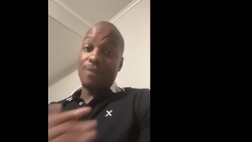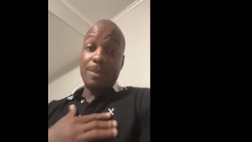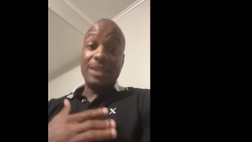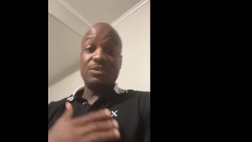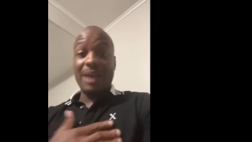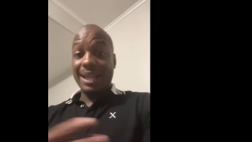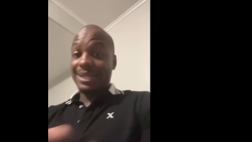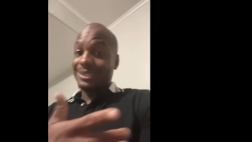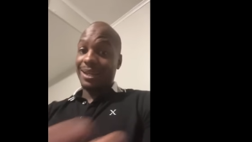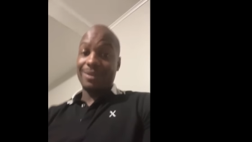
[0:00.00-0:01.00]
So if I'm
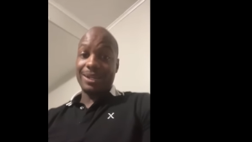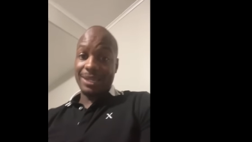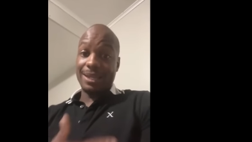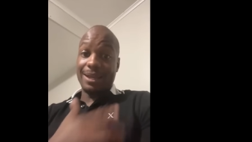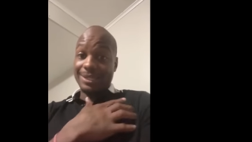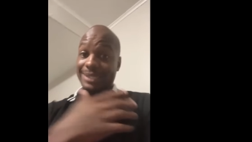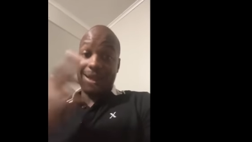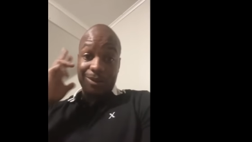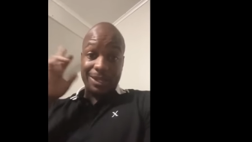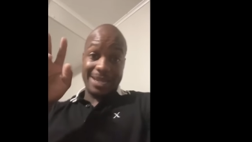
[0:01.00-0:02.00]
as violent as y'all
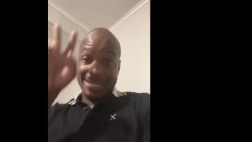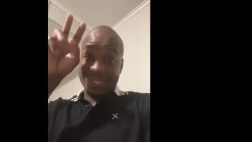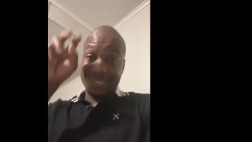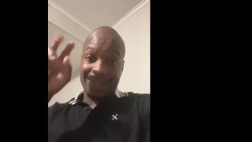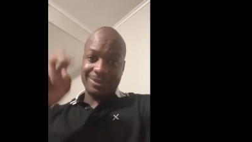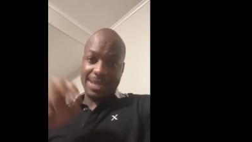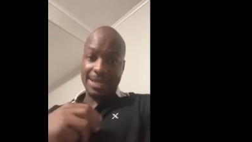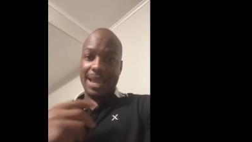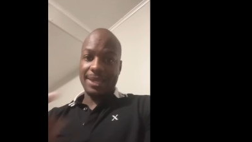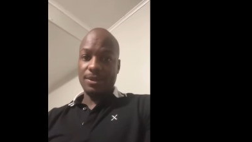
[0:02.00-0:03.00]
claim, as y'all, they
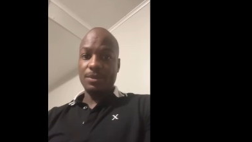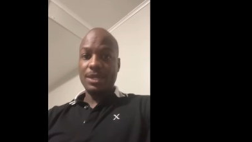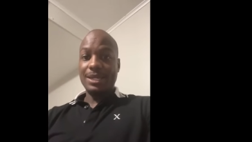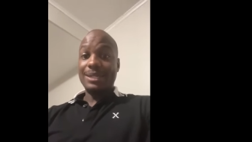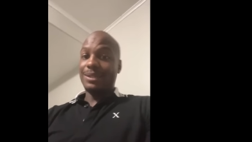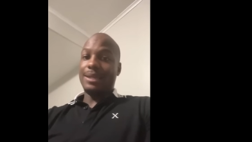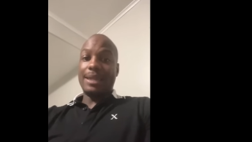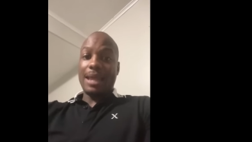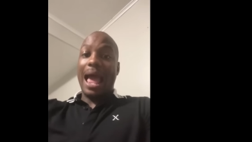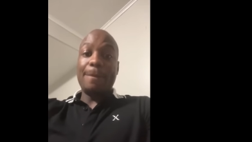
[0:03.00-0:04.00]
got y'all thinking I am,
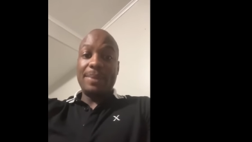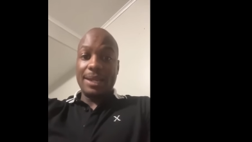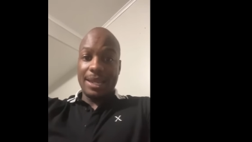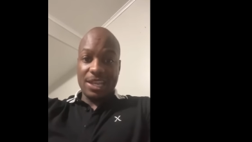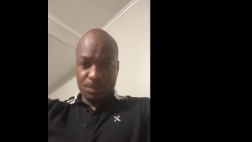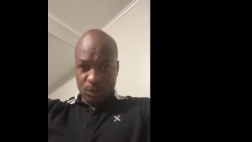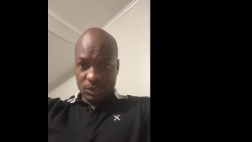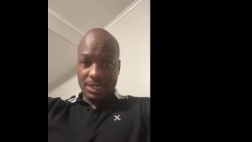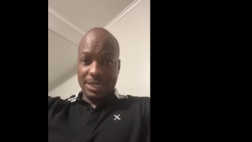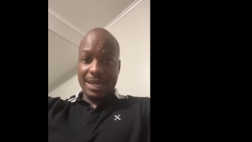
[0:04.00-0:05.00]
they, I'd be
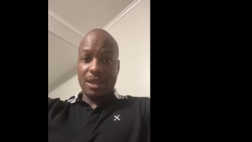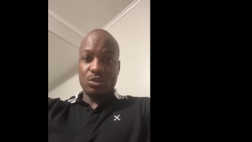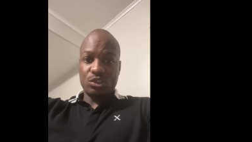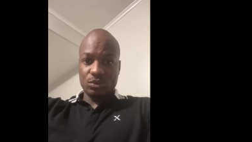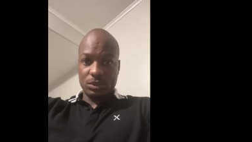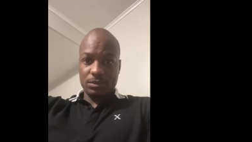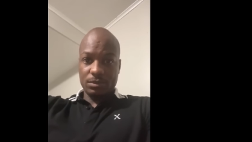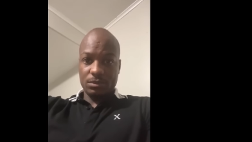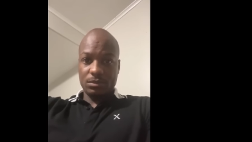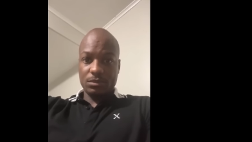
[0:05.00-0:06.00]
the last person they let out
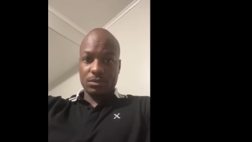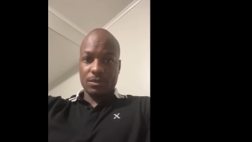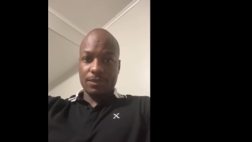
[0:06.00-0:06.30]
on the street.